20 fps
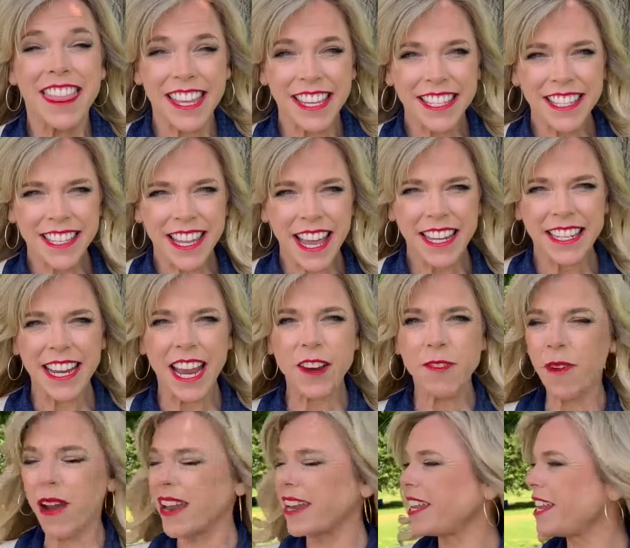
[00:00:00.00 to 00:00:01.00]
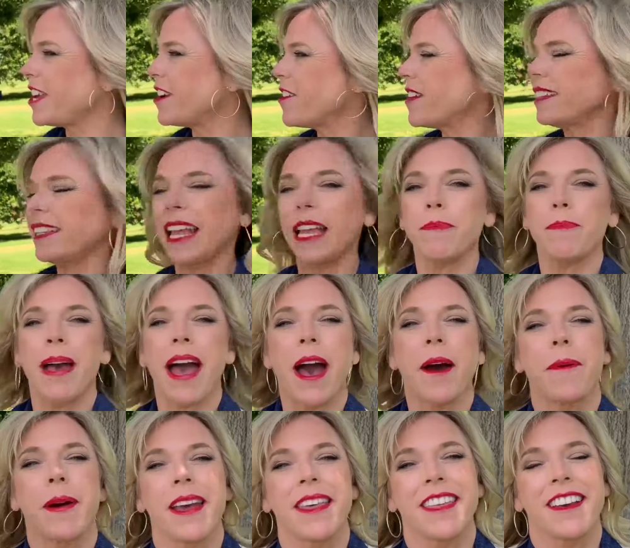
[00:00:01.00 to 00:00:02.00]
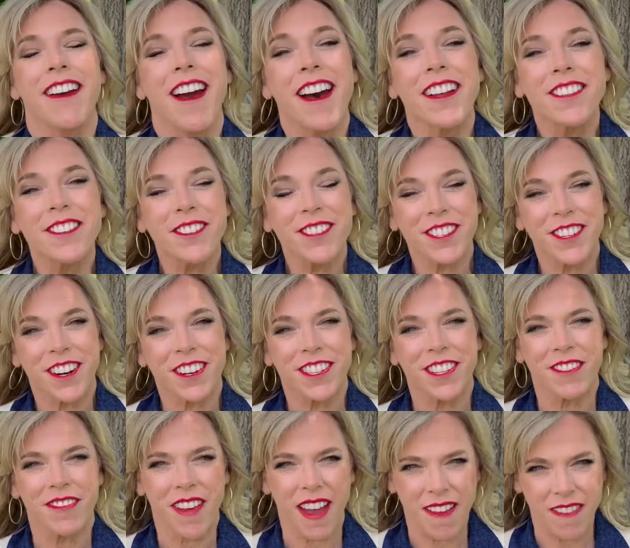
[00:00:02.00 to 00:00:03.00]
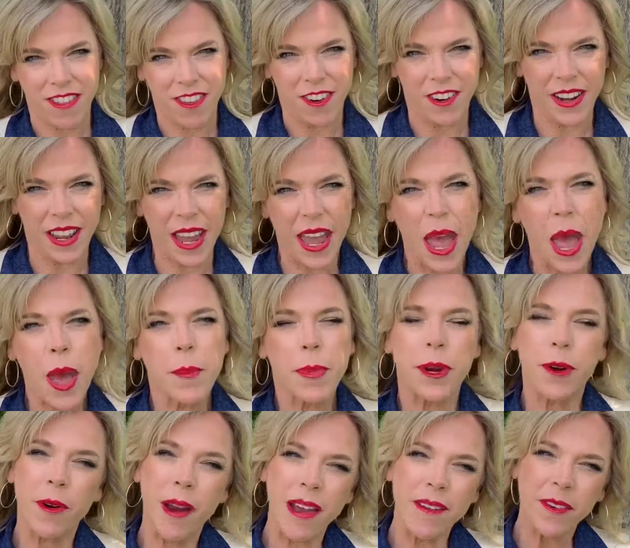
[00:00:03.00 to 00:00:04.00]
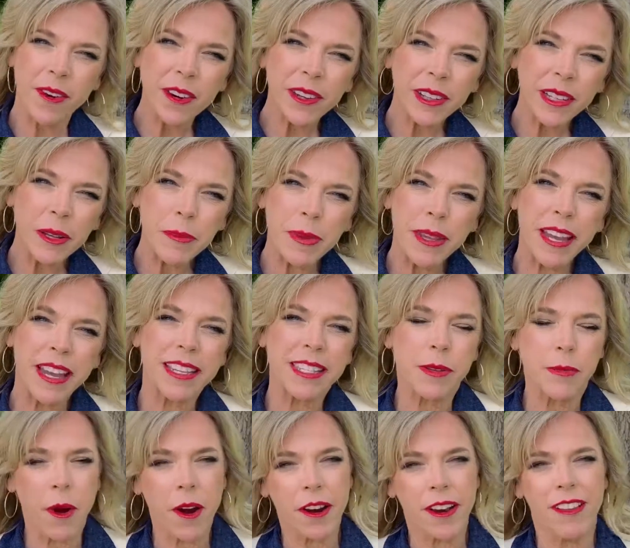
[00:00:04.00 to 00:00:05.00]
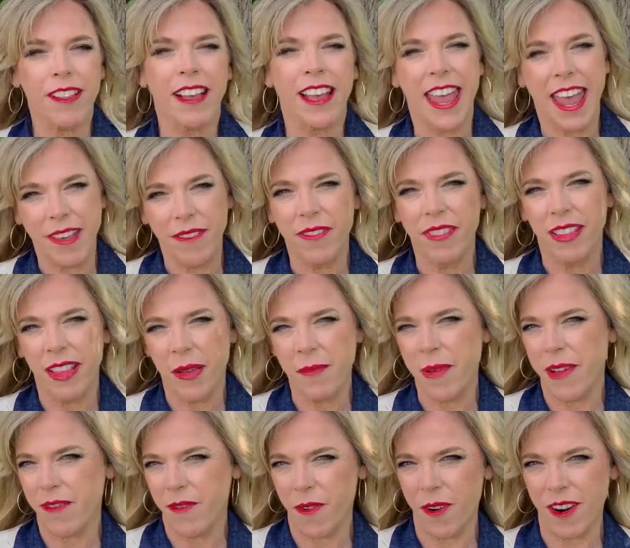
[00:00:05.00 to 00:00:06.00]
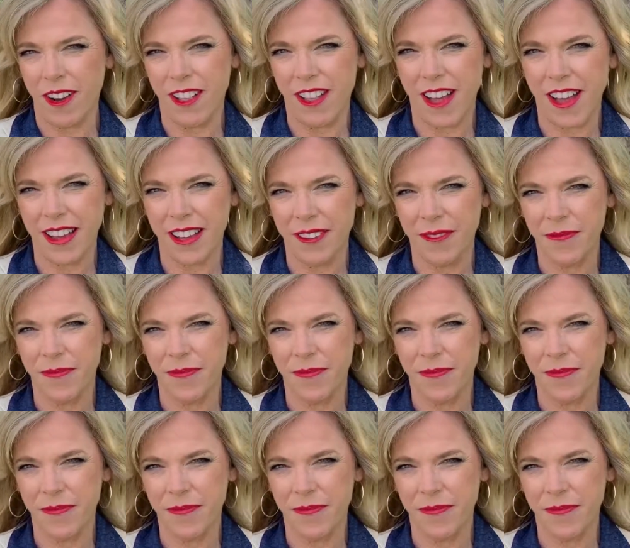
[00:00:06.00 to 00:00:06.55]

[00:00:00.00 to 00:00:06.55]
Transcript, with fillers: This Sunday, right here at Lake Poway, the concert starts at 5.30, but arrive early because the parking lot can't fill up by 4 o'clock.